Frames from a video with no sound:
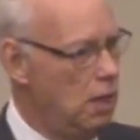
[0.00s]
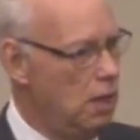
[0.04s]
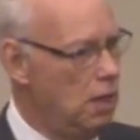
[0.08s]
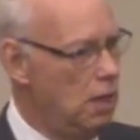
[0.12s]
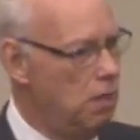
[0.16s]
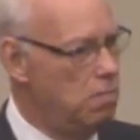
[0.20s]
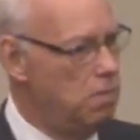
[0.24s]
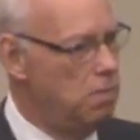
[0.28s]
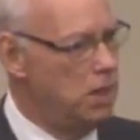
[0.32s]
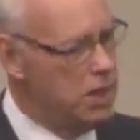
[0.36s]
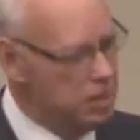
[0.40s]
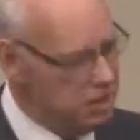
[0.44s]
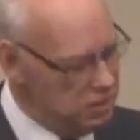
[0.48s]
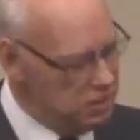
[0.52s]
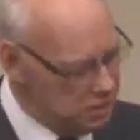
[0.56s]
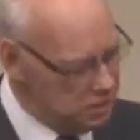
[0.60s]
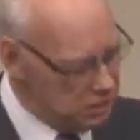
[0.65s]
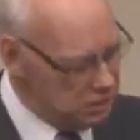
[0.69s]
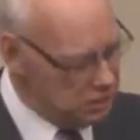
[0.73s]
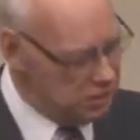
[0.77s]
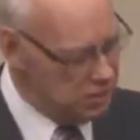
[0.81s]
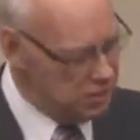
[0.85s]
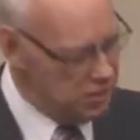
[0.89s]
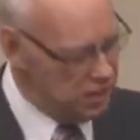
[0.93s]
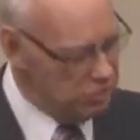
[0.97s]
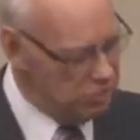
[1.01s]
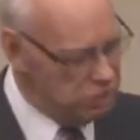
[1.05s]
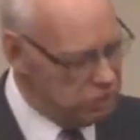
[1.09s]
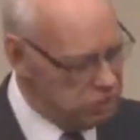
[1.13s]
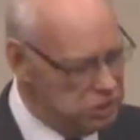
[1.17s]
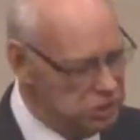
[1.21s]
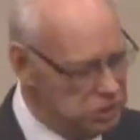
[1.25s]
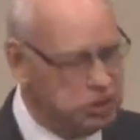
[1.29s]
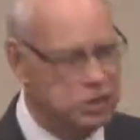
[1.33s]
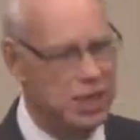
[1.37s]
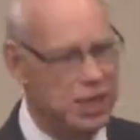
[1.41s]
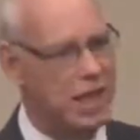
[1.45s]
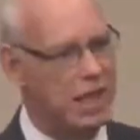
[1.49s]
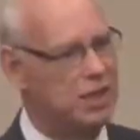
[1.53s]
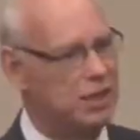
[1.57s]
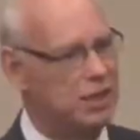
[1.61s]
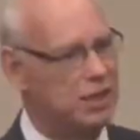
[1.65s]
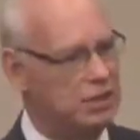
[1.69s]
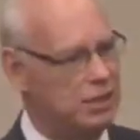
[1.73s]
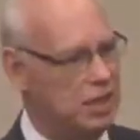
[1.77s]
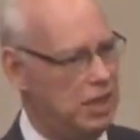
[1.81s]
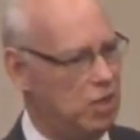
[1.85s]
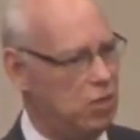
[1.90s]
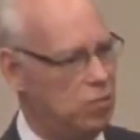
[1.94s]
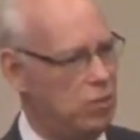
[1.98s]
But here's the second
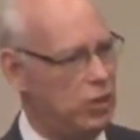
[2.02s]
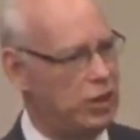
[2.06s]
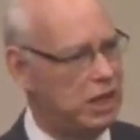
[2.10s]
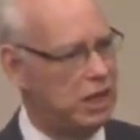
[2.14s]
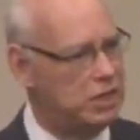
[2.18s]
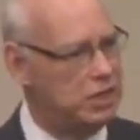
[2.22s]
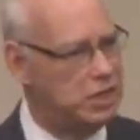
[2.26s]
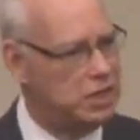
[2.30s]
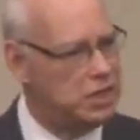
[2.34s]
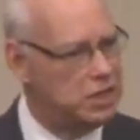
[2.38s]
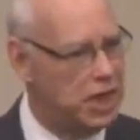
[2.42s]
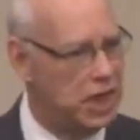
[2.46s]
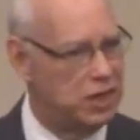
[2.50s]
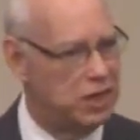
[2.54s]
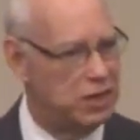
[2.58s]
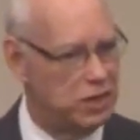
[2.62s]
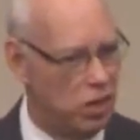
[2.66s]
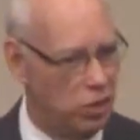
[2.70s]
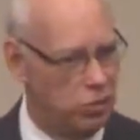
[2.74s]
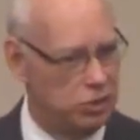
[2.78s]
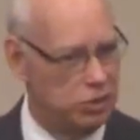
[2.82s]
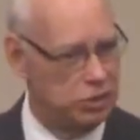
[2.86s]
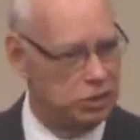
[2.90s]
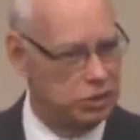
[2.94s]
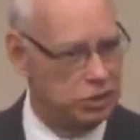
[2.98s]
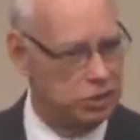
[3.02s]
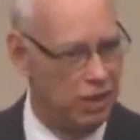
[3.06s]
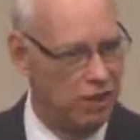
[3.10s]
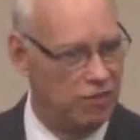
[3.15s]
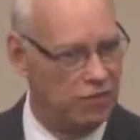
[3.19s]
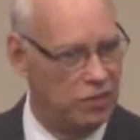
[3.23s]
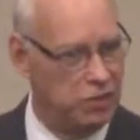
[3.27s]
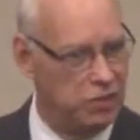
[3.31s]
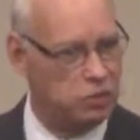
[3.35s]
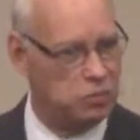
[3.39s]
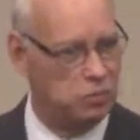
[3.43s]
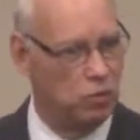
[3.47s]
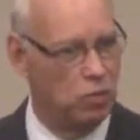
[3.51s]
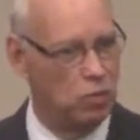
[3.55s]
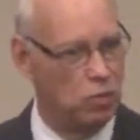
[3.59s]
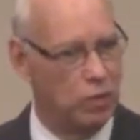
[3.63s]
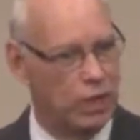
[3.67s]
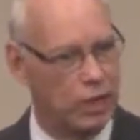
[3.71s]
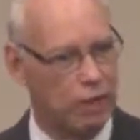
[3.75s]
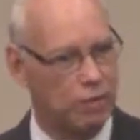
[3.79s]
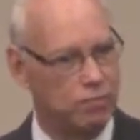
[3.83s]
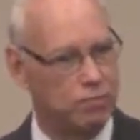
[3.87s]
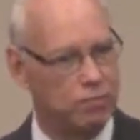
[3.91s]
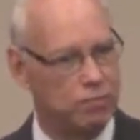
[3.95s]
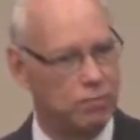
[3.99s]
thing we need to take notice of this
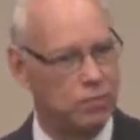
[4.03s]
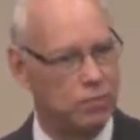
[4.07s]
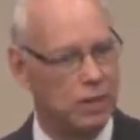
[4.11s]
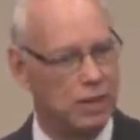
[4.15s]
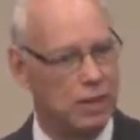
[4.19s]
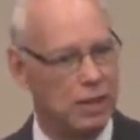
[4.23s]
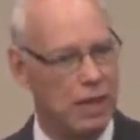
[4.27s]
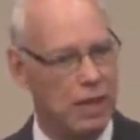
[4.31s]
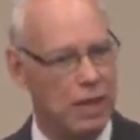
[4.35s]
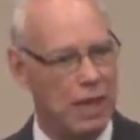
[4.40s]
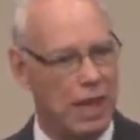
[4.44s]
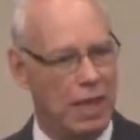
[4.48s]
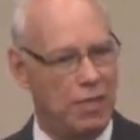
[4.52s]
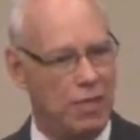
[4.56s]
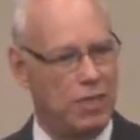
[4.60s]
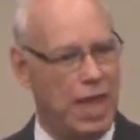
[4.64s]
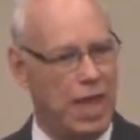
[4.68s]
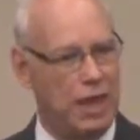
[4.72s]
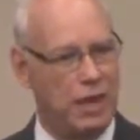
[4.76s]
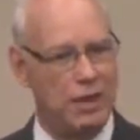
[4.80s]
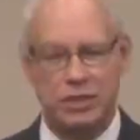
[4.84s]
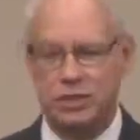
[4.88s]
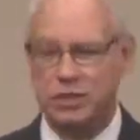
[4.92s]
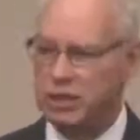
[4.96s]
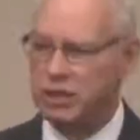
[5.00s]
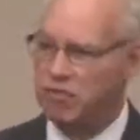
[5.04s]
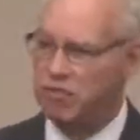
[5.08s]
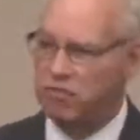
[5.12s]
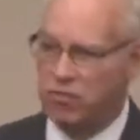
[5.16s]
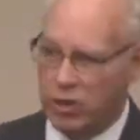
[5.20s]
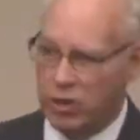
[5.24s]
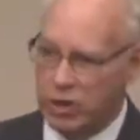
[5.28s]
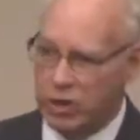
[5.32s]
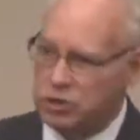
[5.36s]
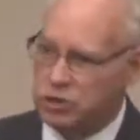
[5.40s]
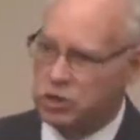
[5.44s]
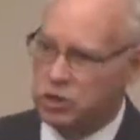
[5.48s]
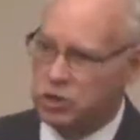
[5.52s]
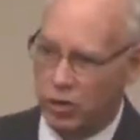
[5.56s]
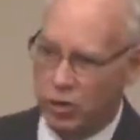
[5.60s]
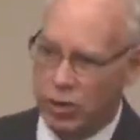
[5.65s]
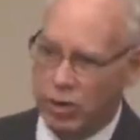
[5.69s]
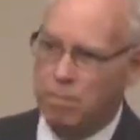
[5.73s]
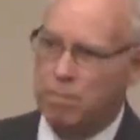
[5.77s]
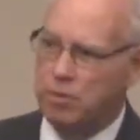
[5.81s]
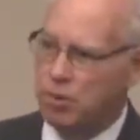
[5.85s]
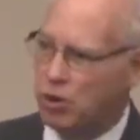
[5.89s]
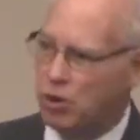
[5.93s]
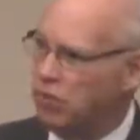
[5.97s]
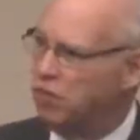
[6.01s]
morning, and that is that friends are
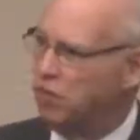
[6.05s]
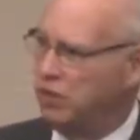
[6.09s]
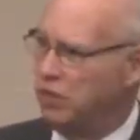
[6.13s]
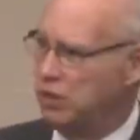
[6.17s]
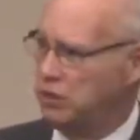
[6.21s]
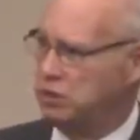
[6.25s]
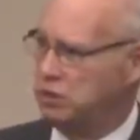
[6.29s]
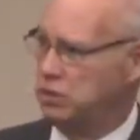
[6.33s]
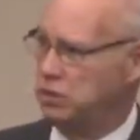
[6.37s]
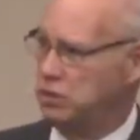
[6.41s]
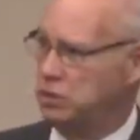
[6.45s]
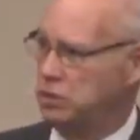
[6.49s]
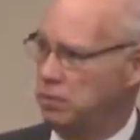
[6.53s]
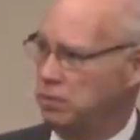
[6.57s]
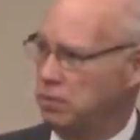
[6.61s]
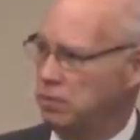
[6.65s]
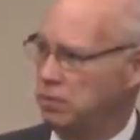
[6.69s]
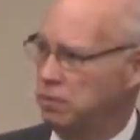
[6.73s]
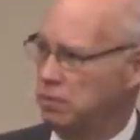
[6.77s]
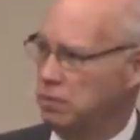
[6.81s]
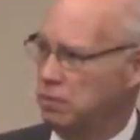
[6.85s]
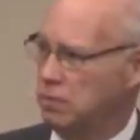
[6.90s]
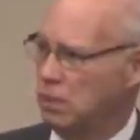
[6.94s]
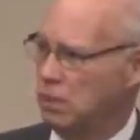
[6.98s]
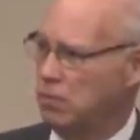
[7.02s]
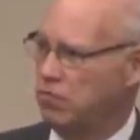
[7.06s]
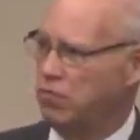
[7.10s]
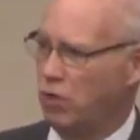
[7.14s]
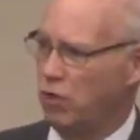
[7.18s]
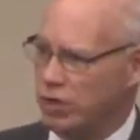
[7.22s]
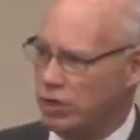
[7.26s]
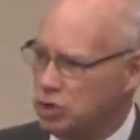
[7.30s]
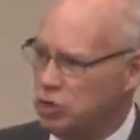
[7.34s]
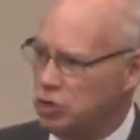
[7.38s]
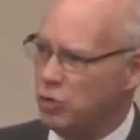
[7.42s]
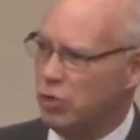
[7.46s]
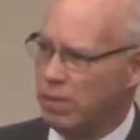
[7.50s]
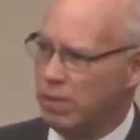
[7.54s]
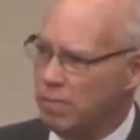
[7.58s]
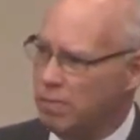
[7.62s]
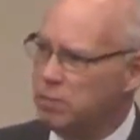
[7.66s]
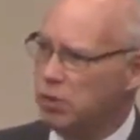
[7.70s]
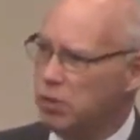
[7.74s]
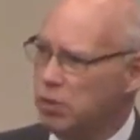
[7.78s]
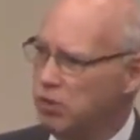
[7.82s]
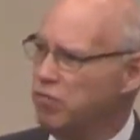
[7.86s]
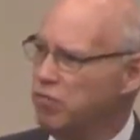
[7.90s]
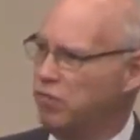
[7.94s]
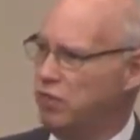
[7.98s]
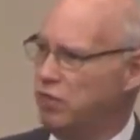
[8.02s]
imperfect. Friends are
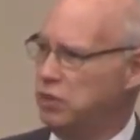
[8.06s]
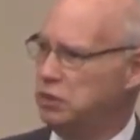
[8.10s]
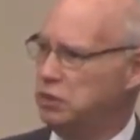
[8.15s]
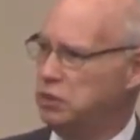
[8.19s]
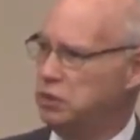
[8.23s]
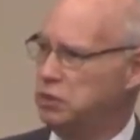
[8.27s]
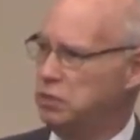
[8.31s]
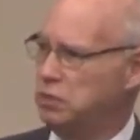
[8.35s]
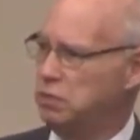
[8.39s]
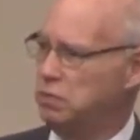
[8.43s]
imperfect.